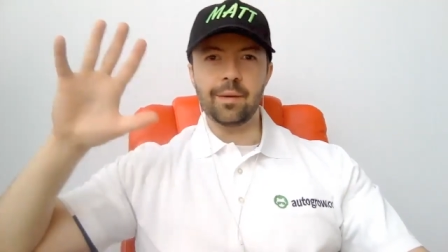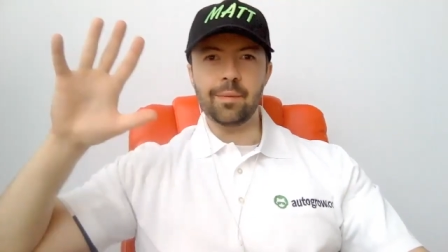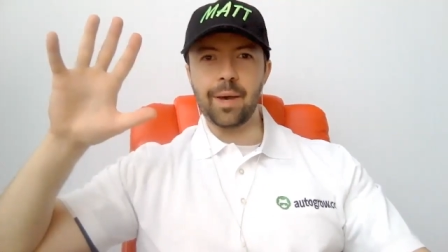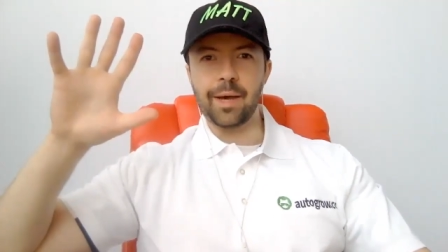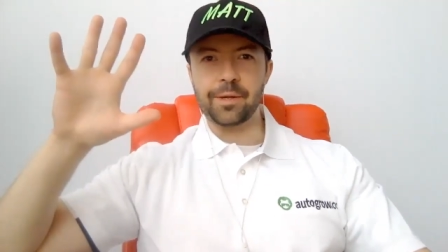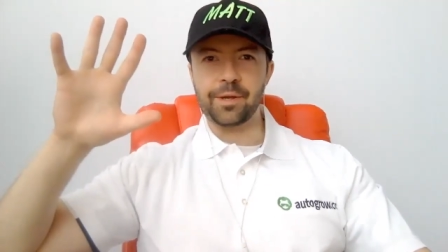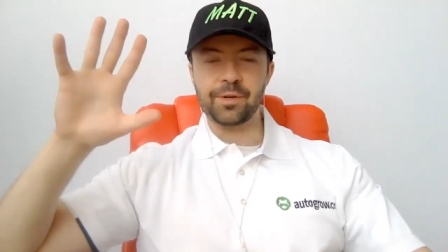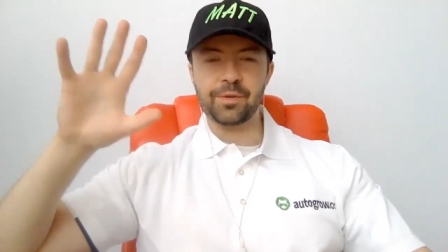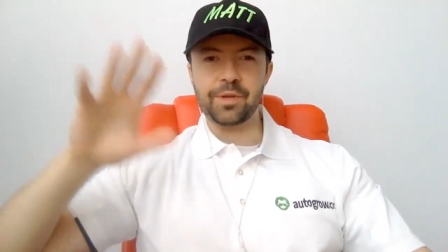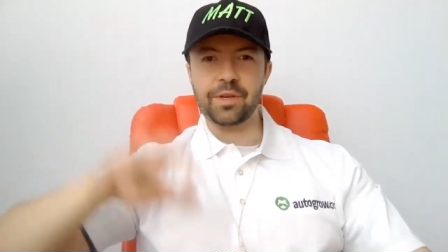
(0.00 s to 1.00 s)
not here,
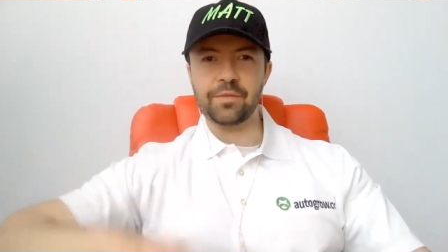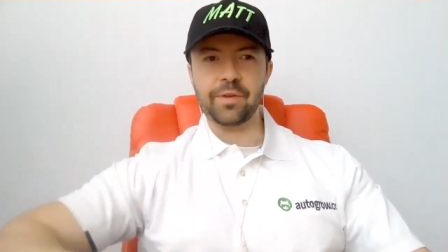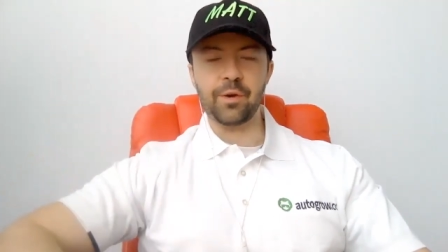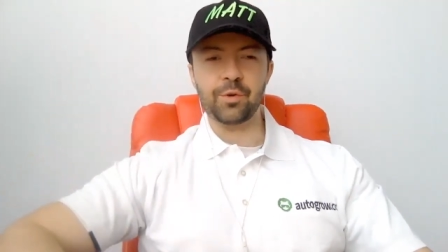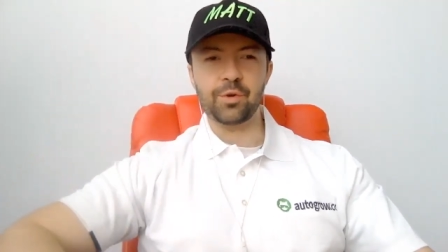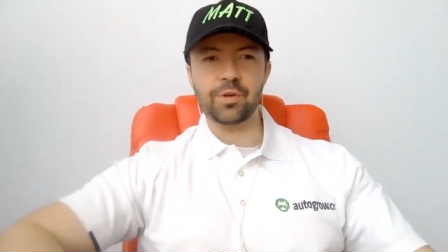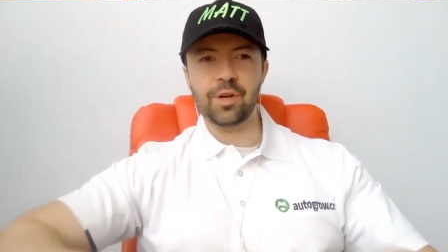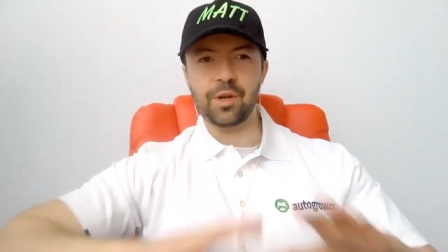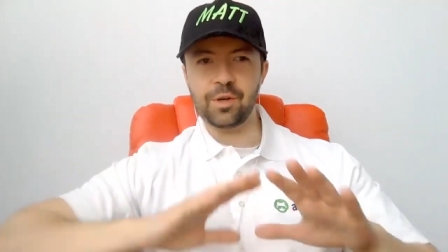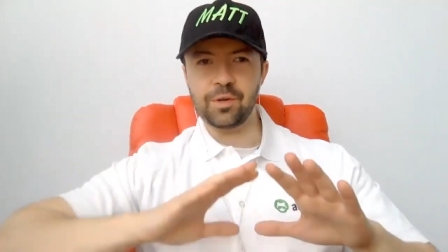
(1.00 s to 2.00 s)
the founder
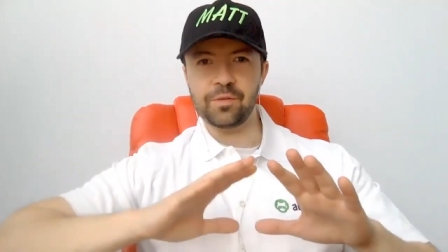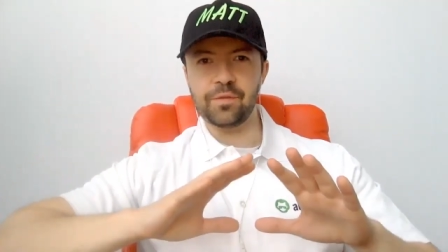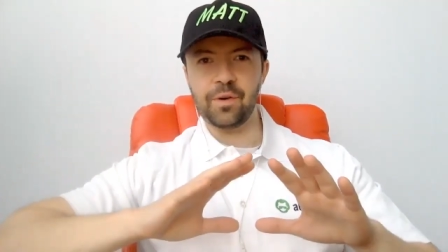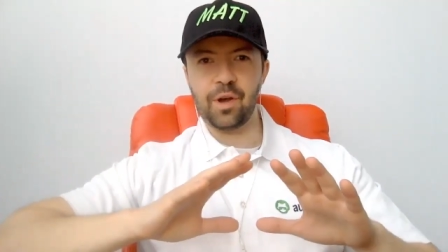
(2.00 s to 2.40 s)
of